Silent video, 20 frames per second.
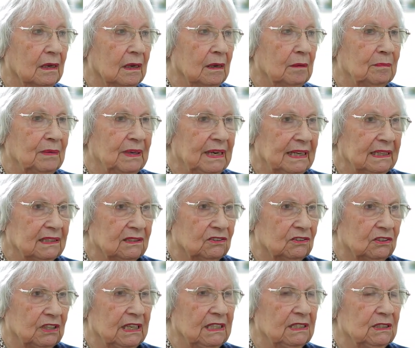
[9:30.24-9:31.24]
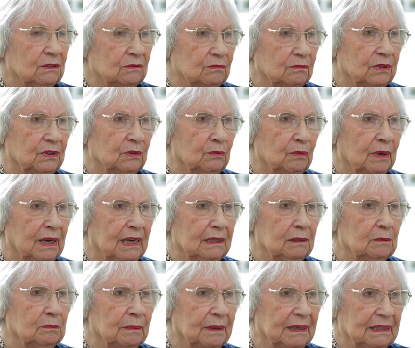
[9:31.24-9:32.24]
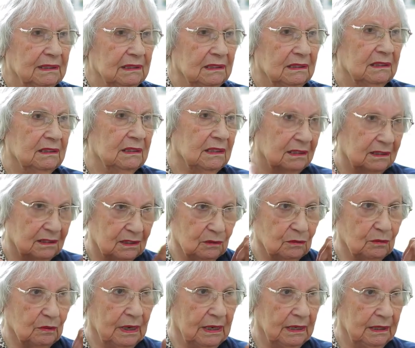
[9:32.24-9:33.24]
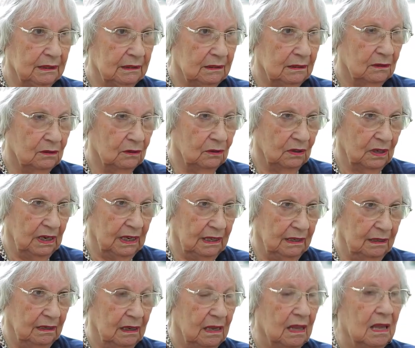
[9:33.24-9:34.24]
a black dress with white buttons and a white collar.